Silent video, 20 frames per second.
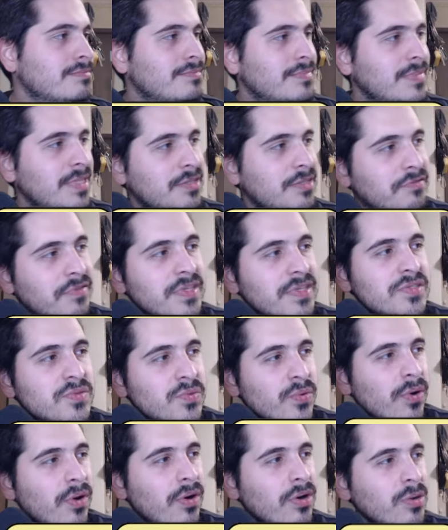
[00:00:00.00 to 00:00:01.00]
it feels
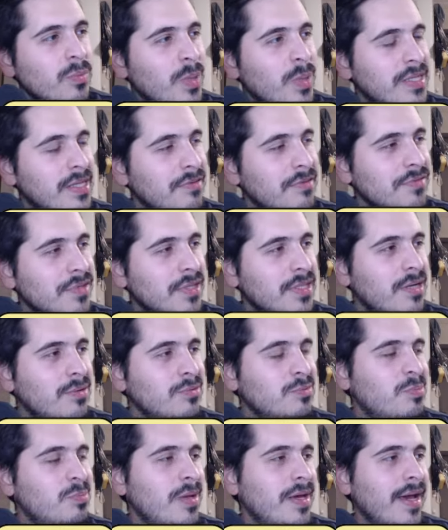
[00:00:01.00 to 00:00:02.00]
wrong, but I think that I
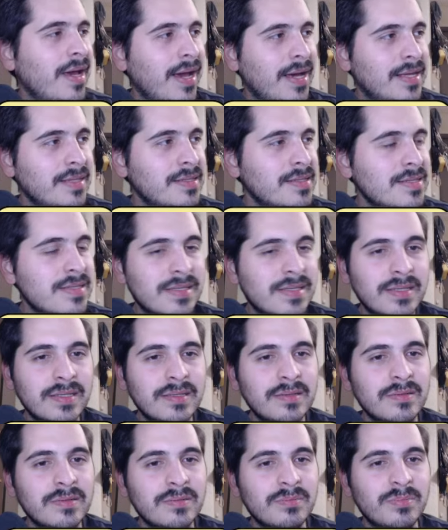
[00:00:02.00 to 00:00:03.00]
would play
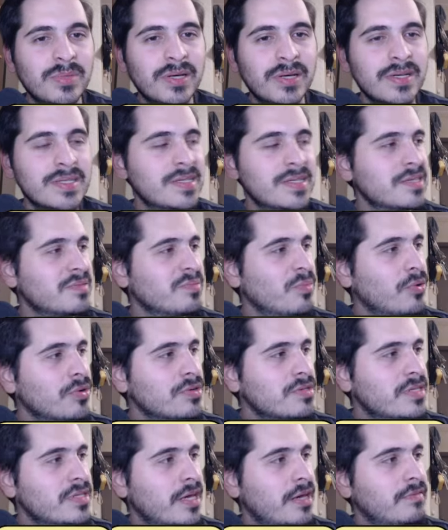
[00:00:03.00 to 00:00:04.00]
Anderson because he's more
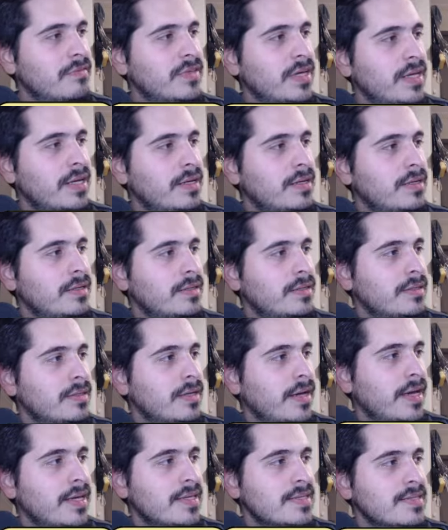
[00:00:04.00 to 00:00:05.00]
safe than
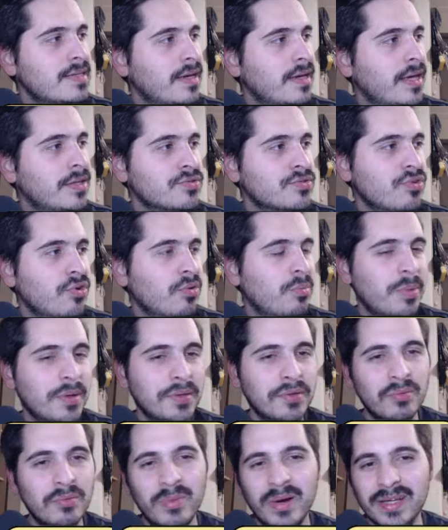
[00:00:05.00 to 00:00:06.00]
Eze and João
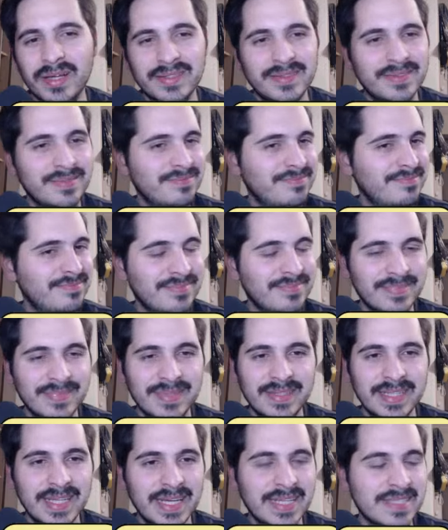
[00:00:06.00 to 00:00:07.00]
Pedro, but
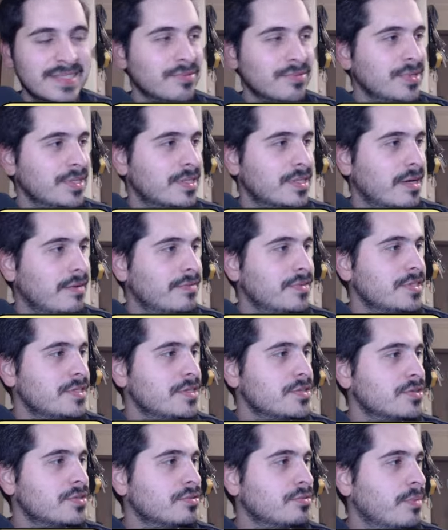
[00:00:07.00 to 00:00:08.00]
that's a really tough
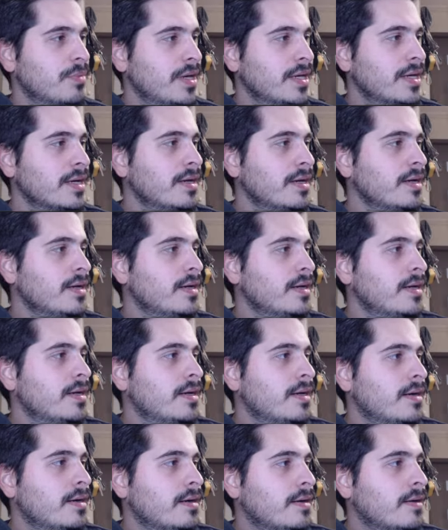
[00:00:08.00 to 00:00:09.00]
decision to make.
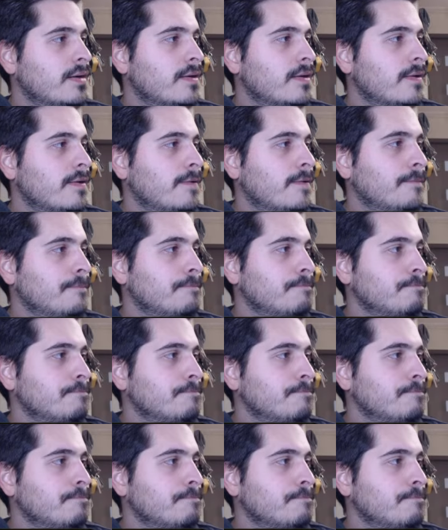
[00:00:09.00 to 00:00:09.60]
Hi